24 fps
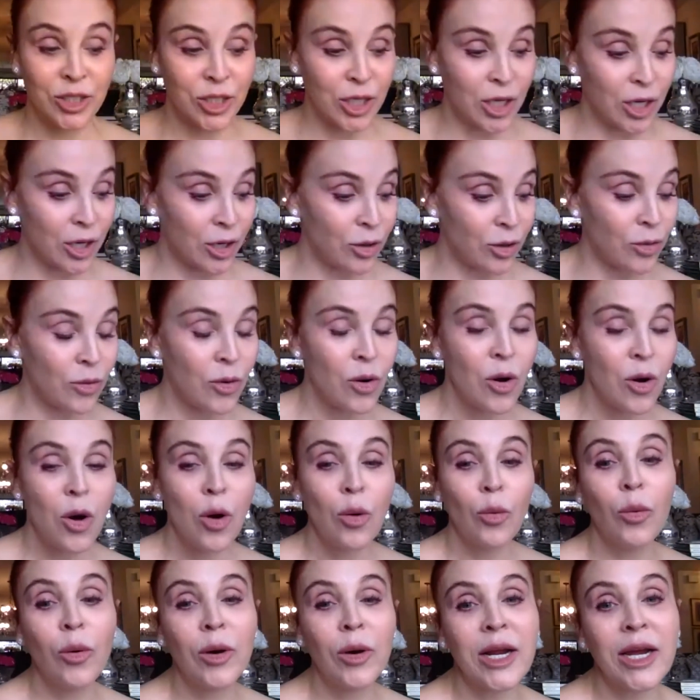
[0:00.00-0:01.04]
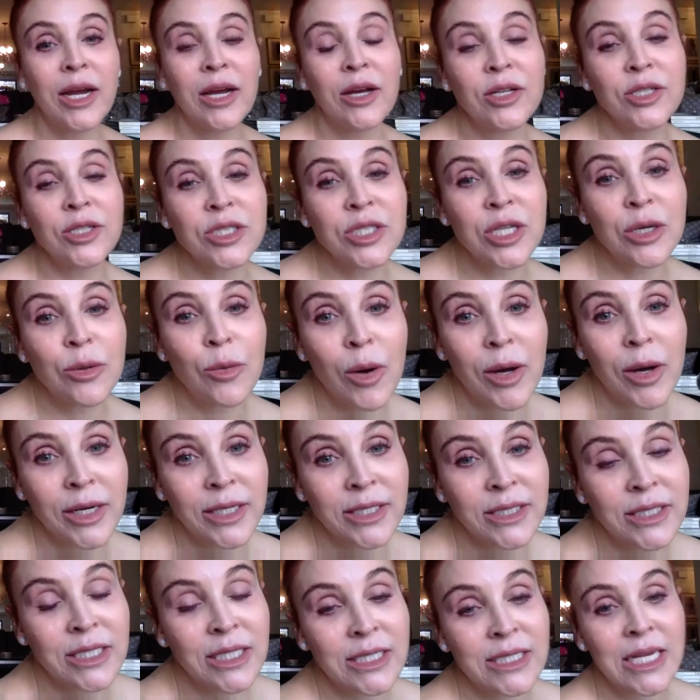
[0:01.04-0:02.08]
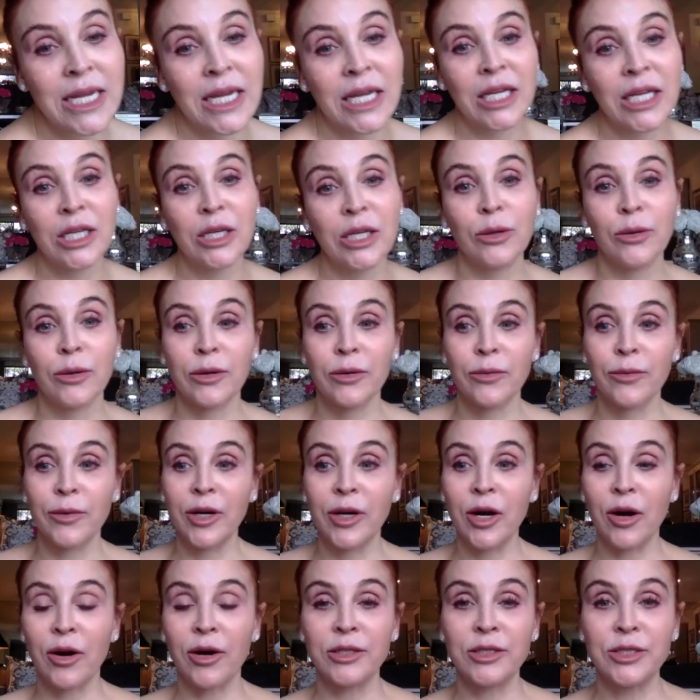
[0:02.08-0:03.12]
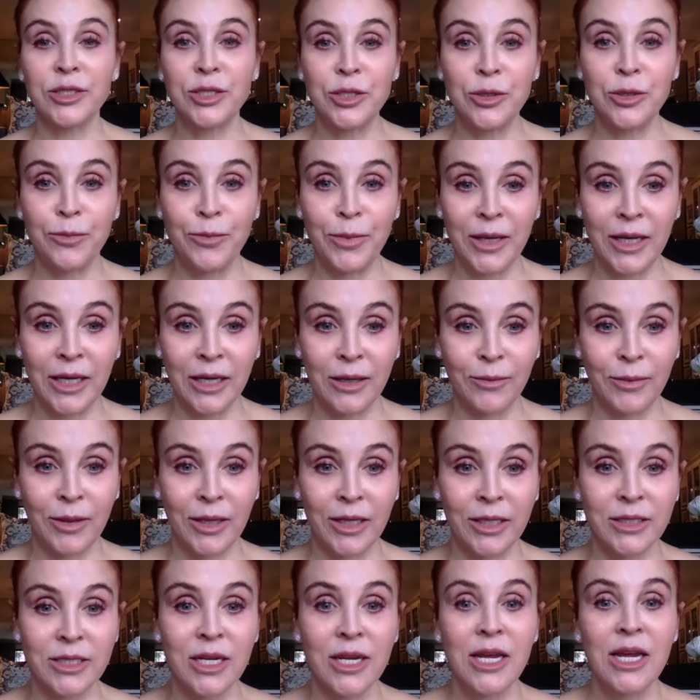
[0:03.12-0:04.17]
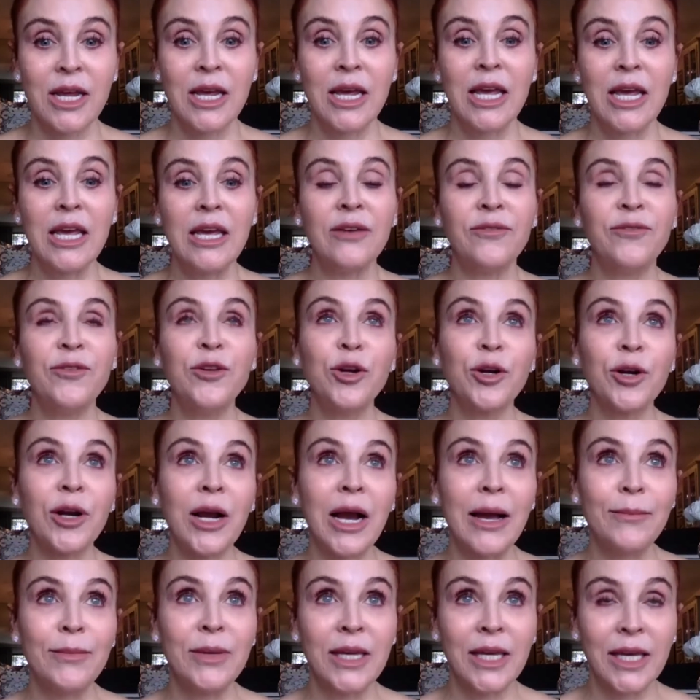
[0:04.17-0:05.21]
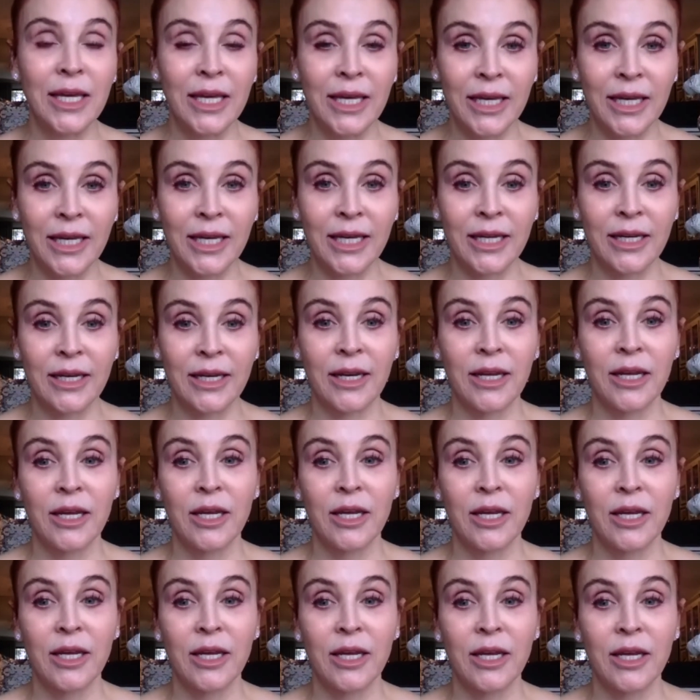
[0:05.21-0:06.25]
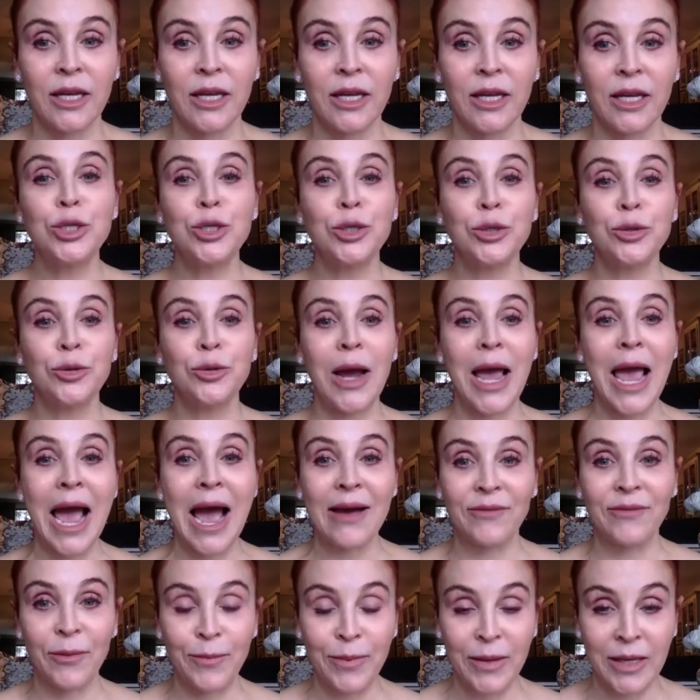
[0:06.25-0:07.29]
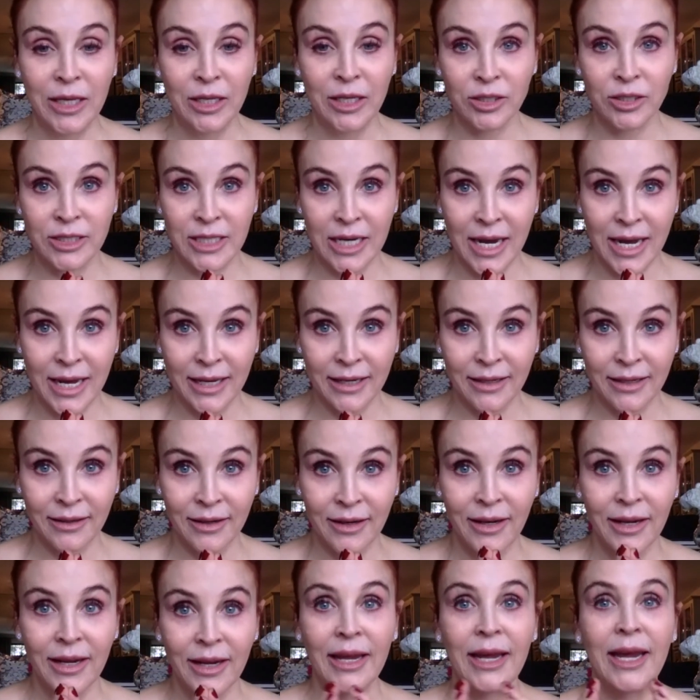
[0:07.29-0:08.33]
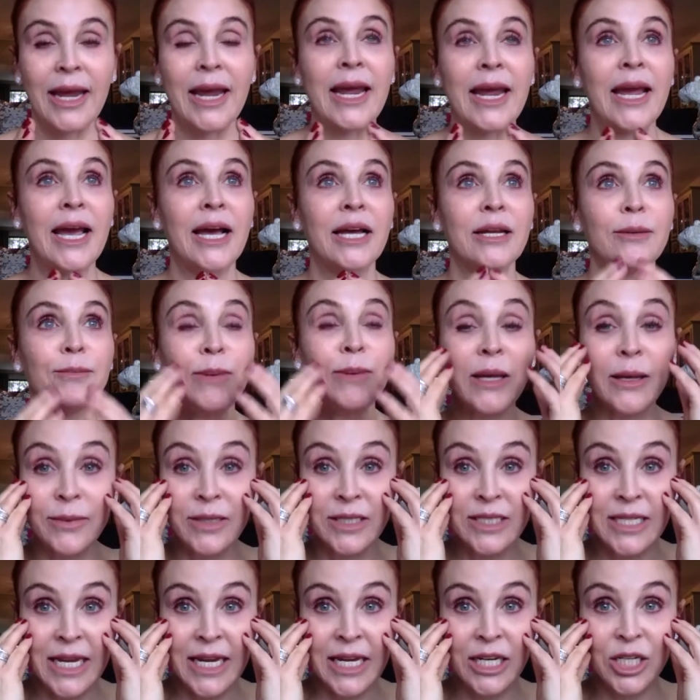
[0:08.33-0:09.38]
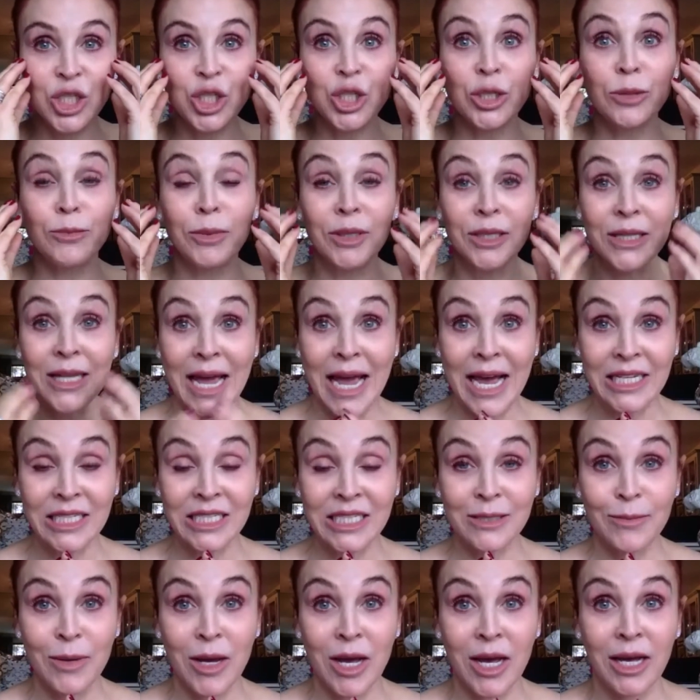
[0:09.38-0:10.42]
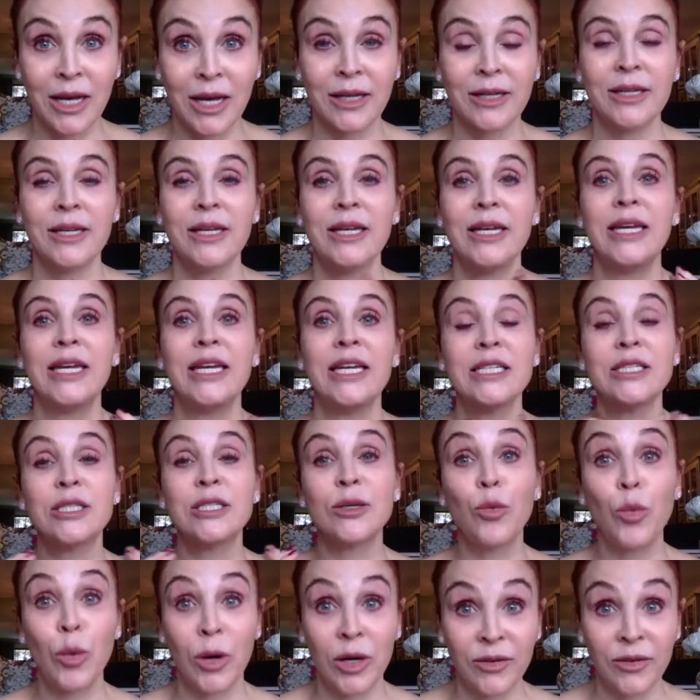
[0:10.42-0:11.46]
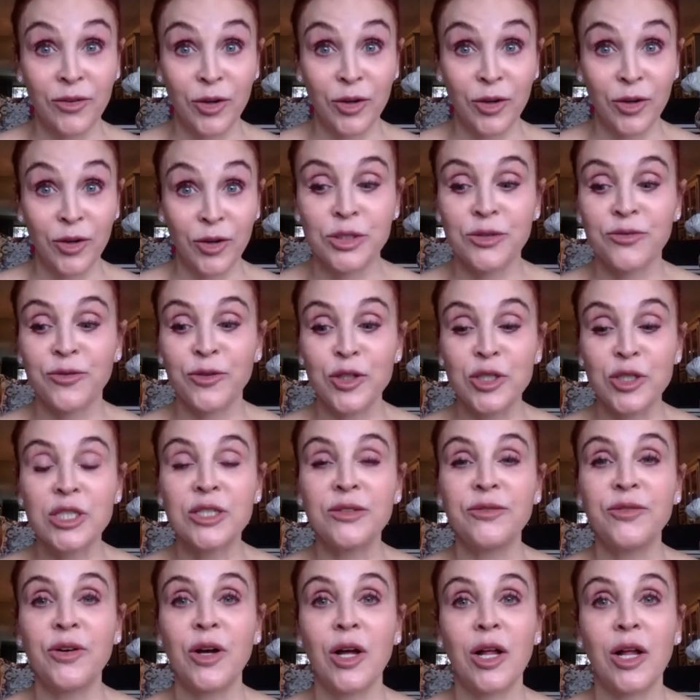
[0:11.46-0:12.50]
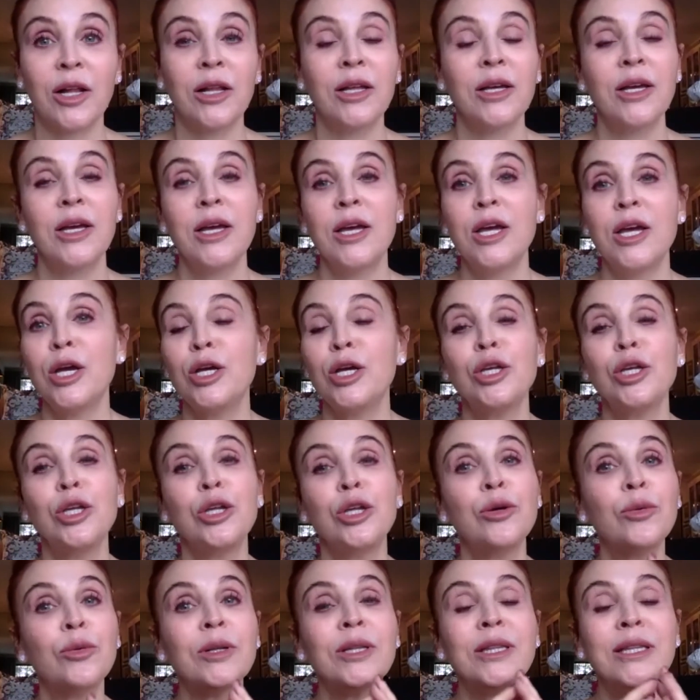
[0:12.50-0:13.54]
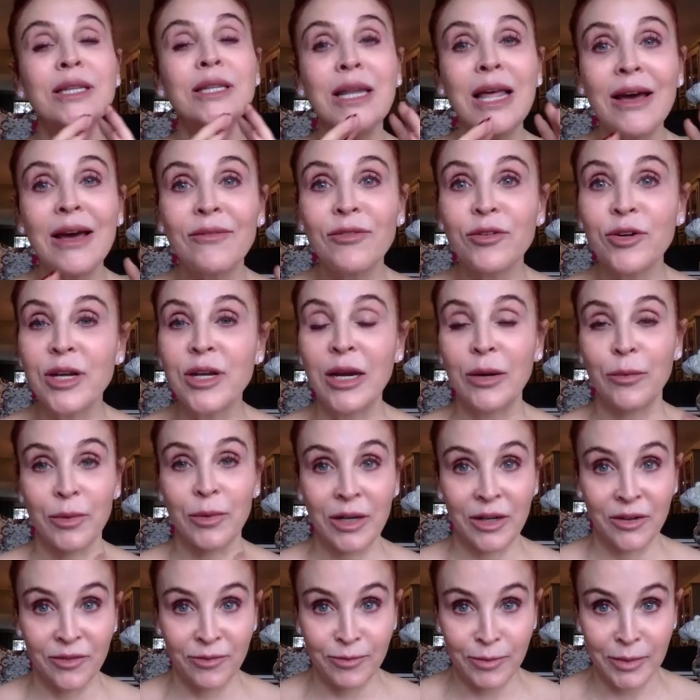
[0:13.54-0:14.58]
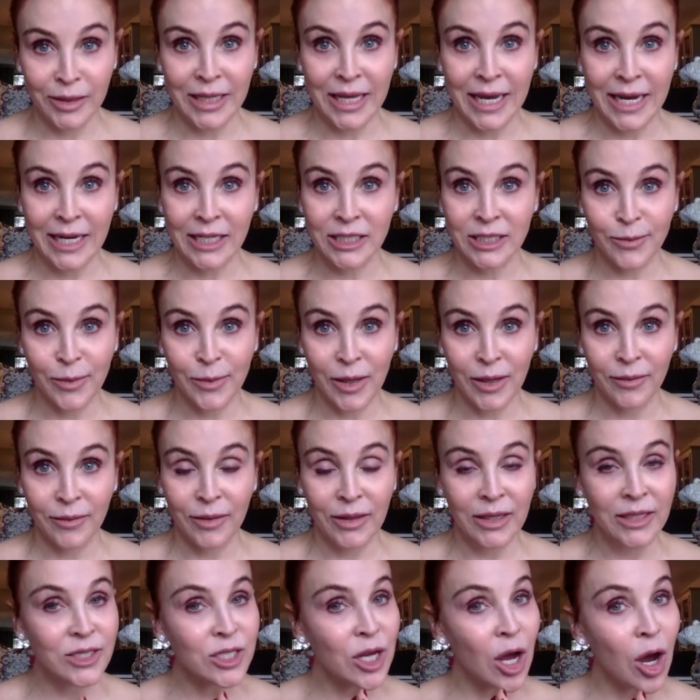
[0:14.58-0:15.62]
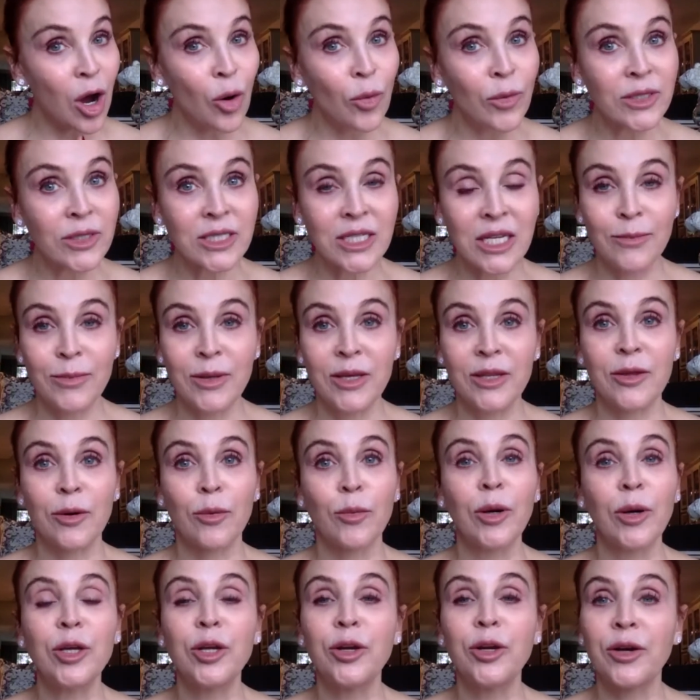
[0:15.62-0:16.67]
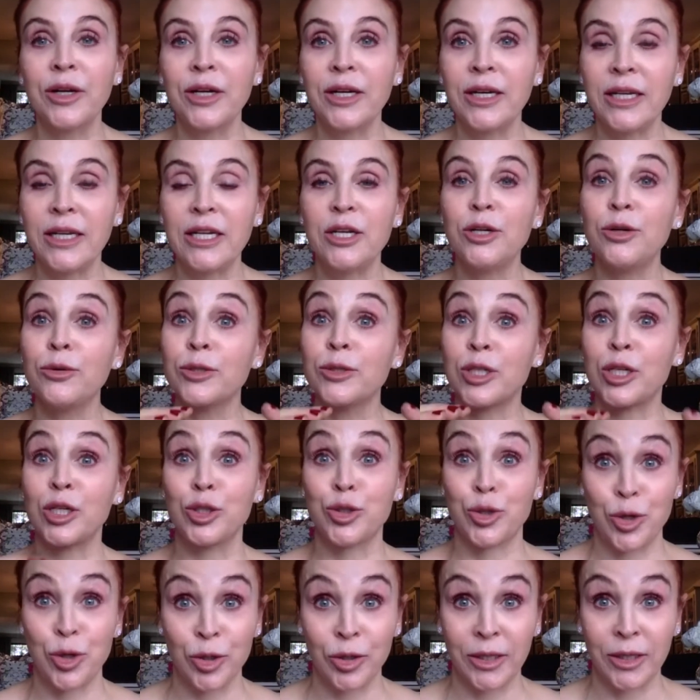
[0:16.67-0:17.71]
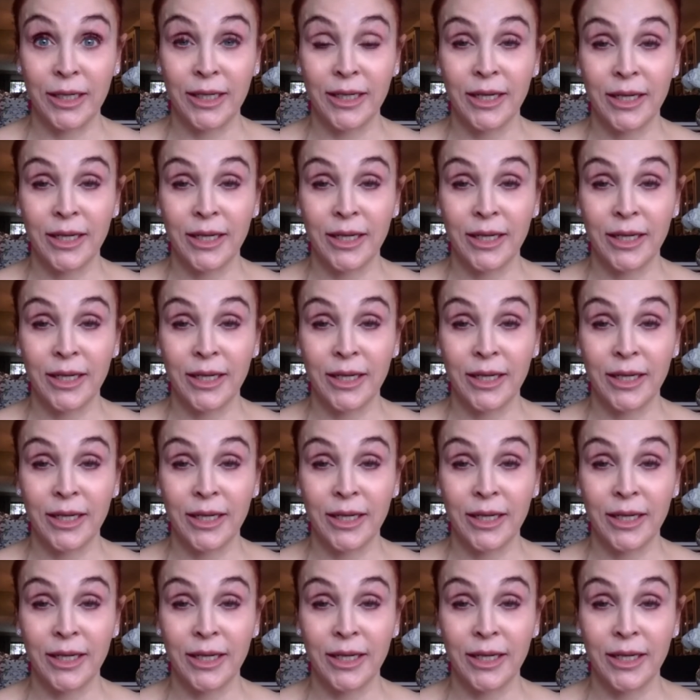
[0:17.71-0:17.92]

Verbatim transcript: So what I also wanted to tell you in regards to pigment, if you're coming in to have a peel done and pigmentation, melasma is one of your issues, first of all, you will never get rid of melasma. It's always going to be there. What you're going to need to do is control it.